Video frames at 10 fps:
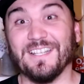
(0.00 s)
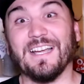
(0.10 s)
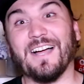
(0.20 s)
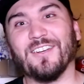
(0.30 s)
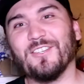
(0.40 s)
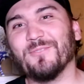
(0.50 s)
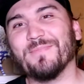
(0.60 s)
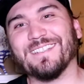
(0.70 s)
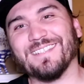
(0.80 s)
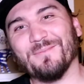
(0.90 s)
How do you
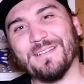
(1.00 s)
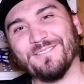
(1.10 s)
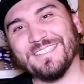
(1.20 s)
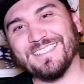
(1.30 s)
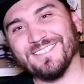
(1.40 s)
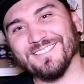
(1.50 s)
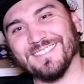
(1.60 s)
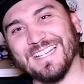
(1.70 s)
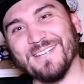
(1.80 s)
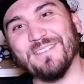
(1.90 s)
mess up every single
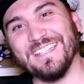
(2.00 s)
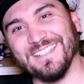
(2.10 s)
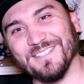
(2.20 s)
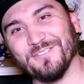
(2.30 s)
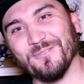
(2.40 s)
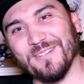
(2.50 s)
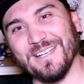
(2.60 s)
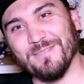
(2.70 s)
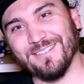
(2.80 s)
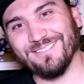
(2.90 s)
time in a different way,
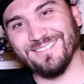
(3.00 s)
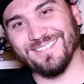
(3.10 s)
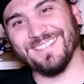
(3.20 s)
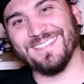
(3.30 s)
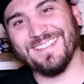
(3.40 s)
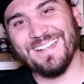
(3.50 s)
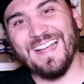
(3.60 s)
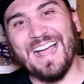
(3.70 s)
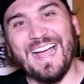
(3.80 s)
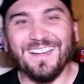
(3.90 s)
Bo?
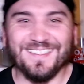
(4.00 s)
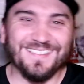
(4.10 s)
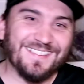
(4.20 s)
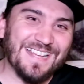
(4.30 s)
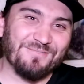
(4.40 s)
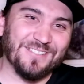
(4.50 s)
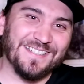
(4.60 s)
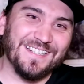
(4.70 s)
How does this happen?